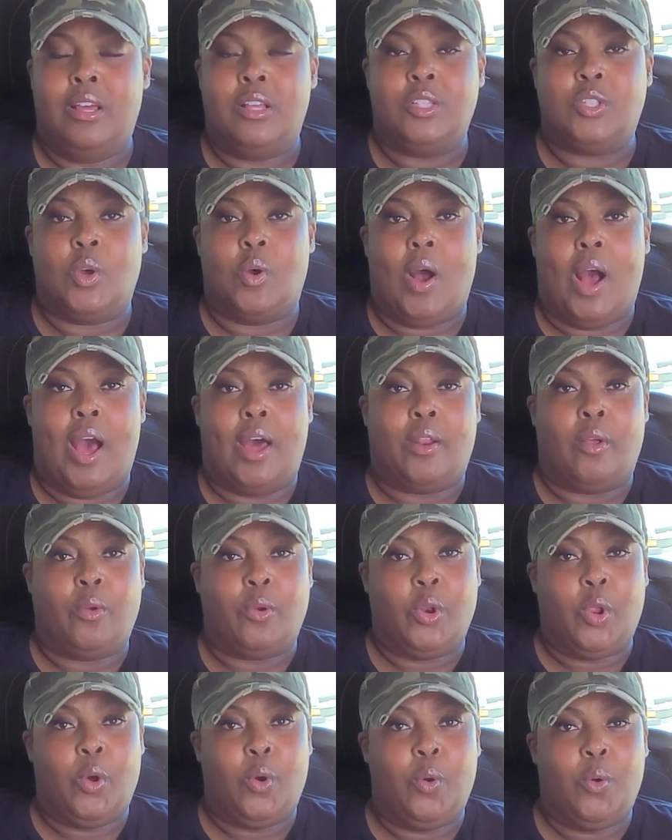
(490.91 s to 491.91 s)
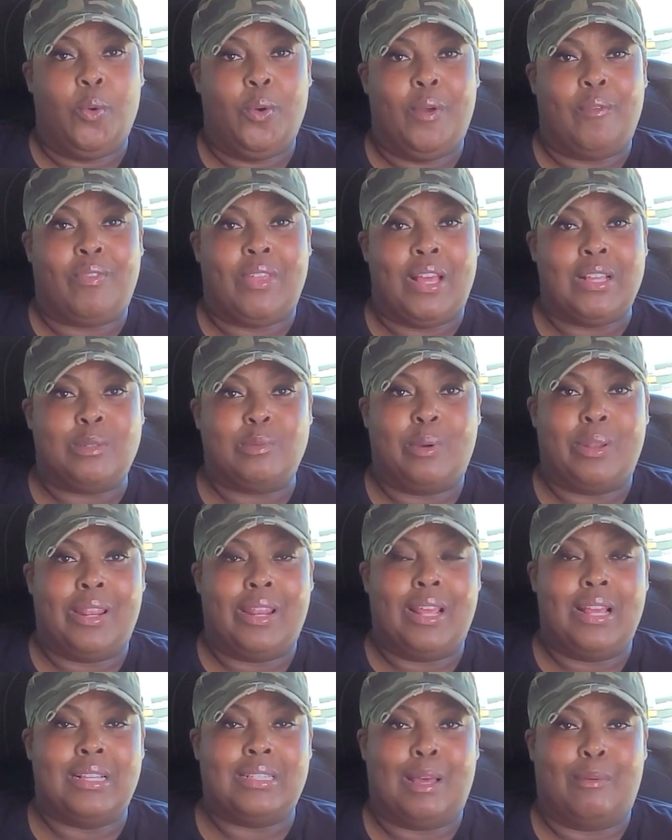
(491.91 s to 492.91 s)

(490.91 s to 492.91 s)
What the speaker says: So I don't know if that's what it is.